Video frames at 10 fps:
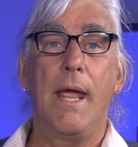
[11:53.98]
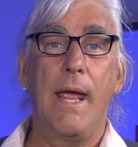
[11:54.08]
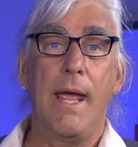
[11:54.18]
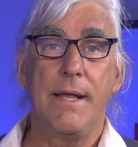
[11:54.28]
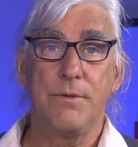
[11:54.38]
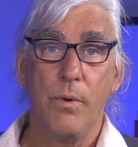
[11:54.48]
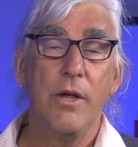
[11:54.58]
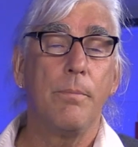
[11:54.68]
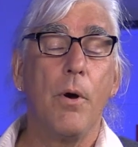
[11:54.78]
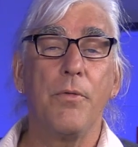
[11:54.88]
as
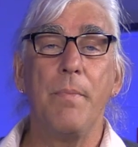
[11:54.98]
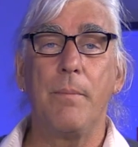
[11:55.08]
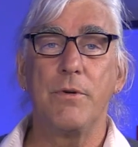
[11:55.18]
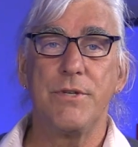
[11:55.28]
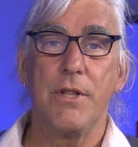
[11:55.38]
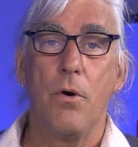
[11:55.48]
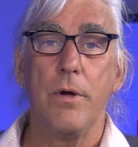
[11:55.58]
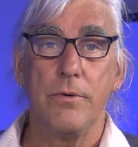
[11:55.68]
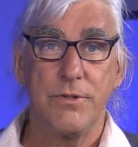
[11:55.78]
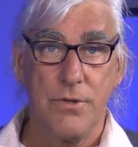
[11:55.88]
we are both members of the
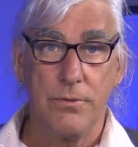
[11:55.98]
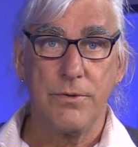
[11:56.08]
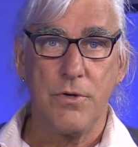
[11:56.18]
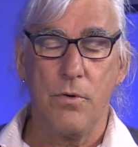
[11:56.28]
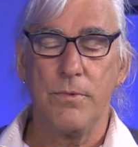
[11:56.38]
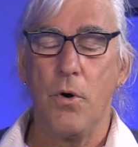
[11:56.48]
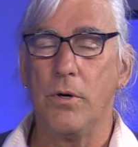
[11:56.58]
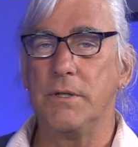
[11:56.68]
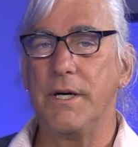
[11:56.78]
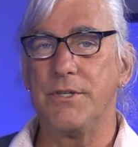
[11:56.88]
Holyoke Soldiers Home
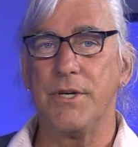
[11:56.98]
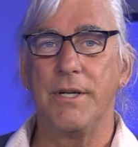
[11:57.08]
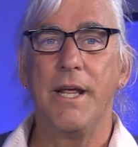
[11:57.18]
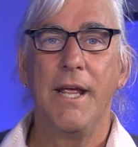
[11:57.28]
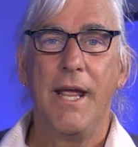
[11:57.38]
Coalition,